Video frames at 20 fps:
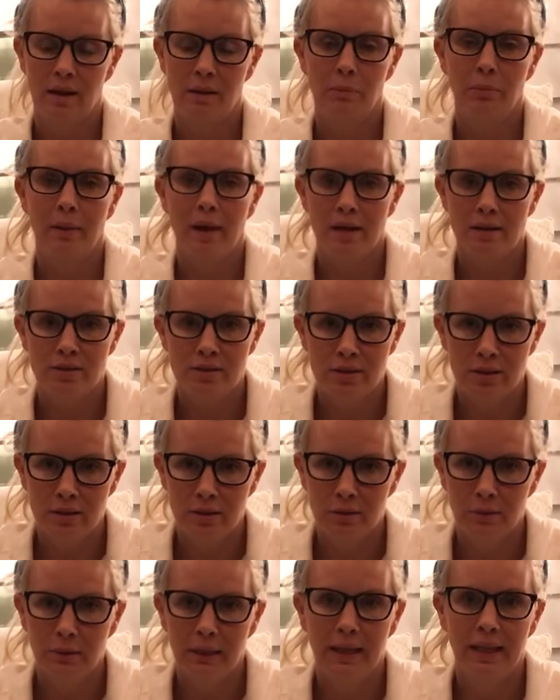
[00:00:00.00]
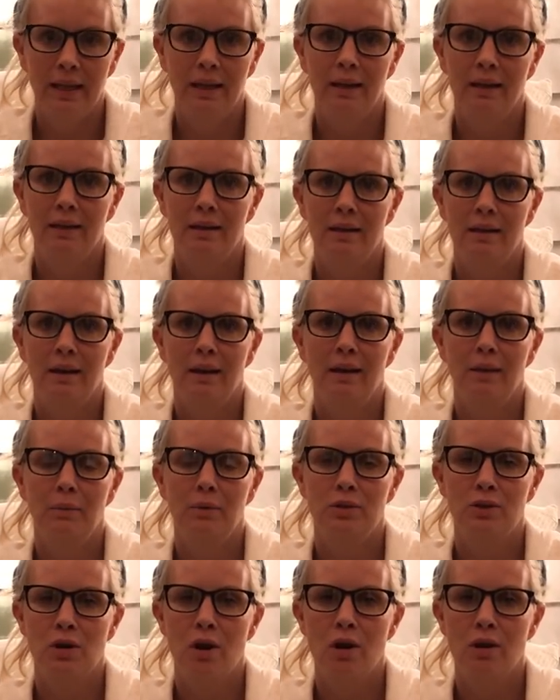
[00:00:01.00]
God bless you, and I
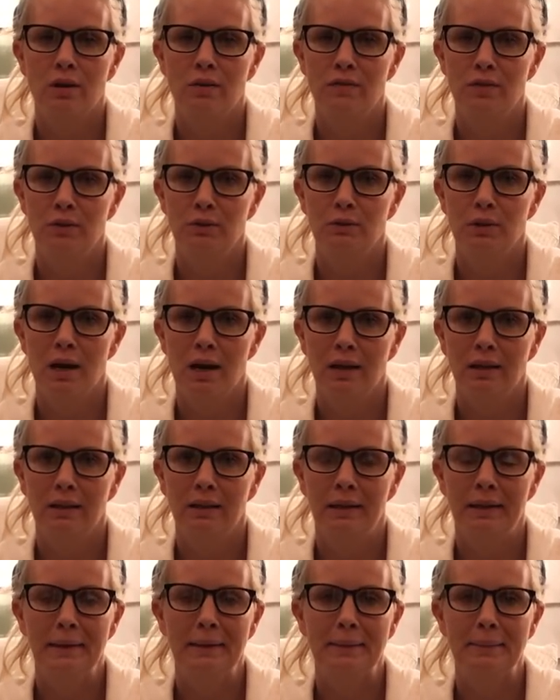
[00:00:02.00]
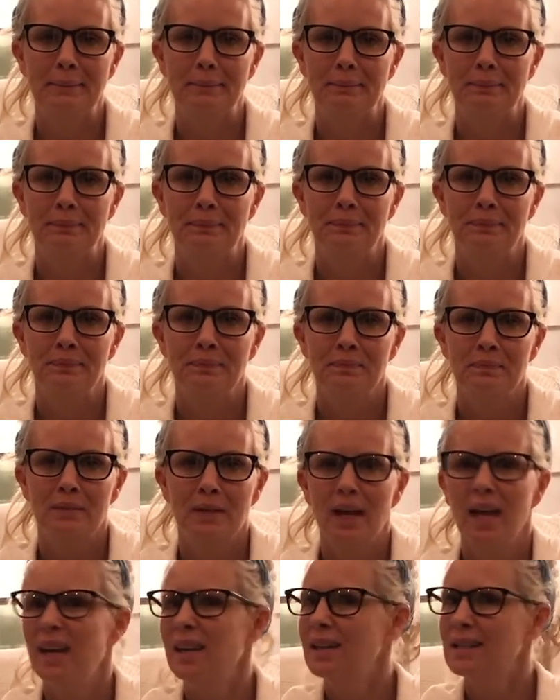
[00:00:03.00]
wish all of you luck. And
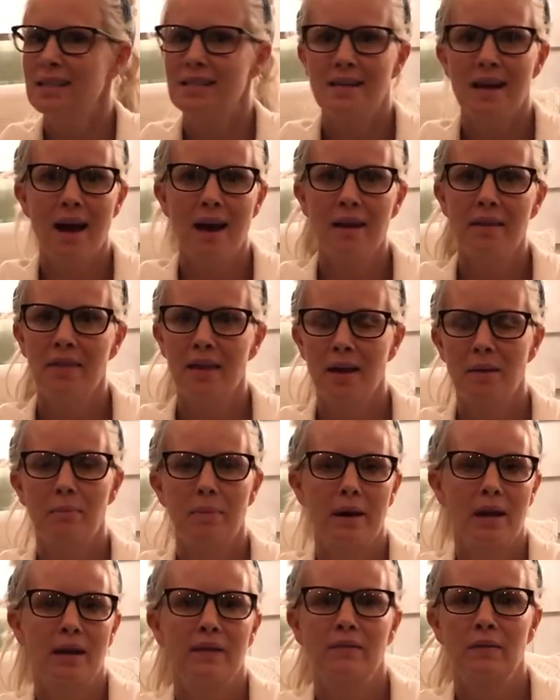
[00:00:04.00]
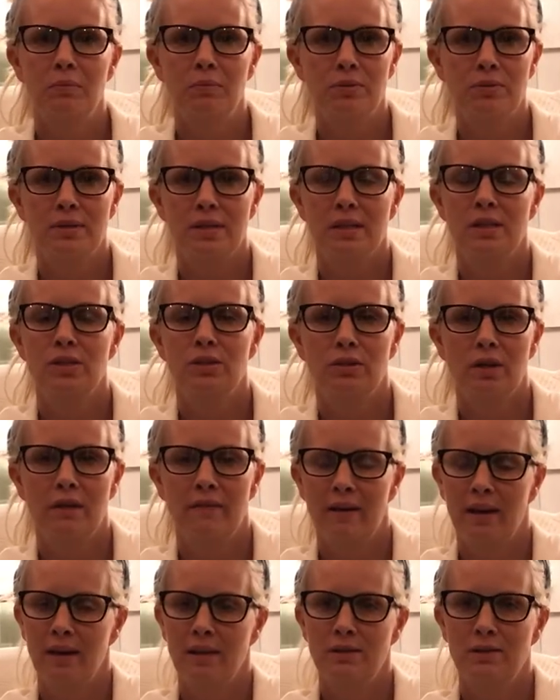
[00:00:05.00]
it's not that bad of a procedure.
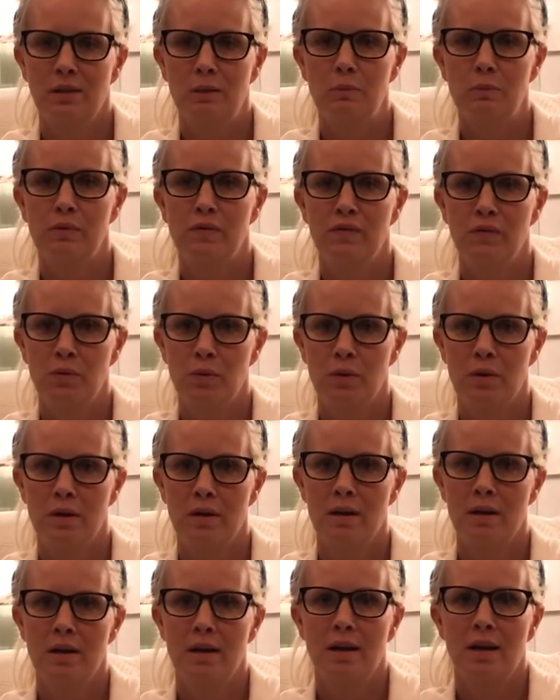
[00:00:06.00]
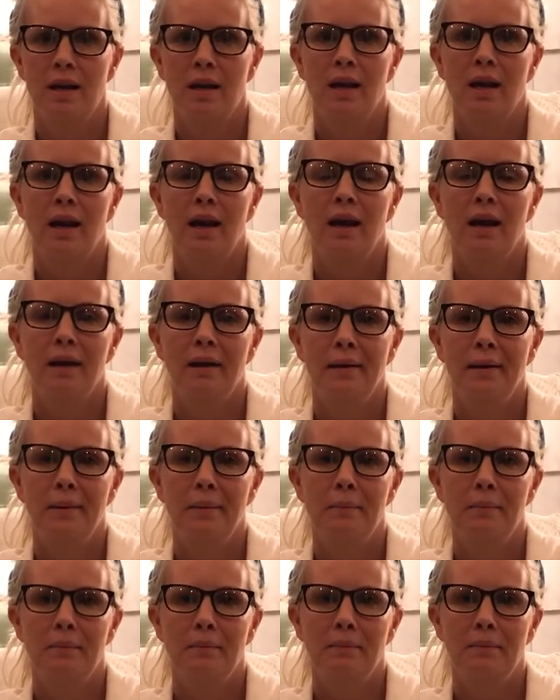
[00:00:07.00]
I've had it done before,
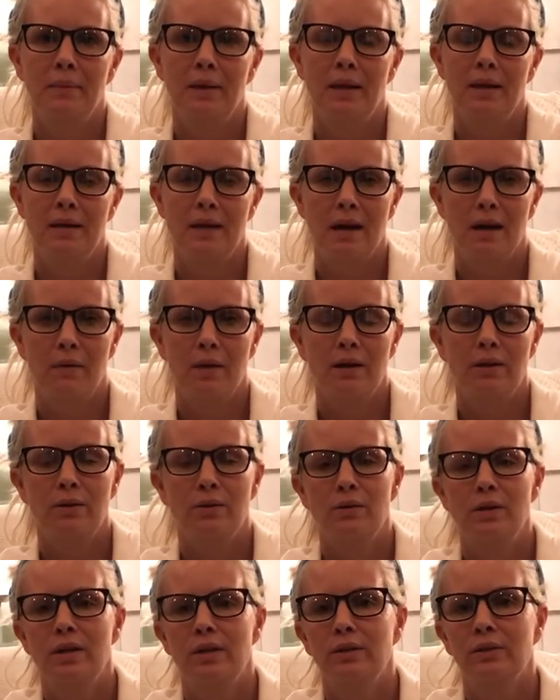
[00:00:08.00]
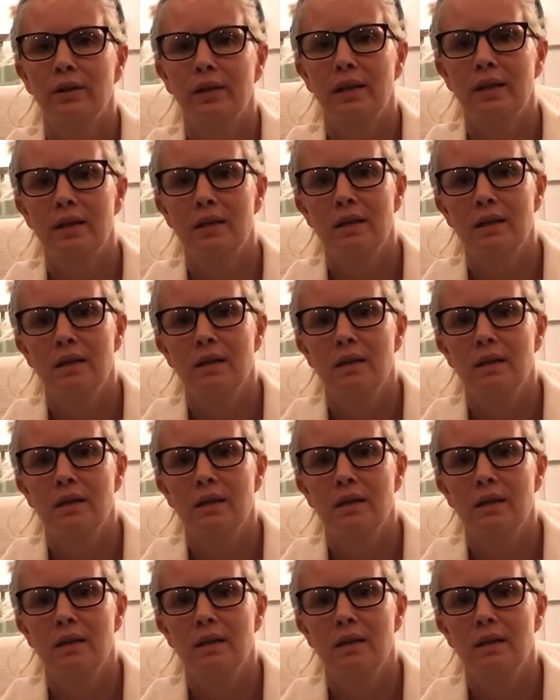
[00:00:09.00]
and now I go yearly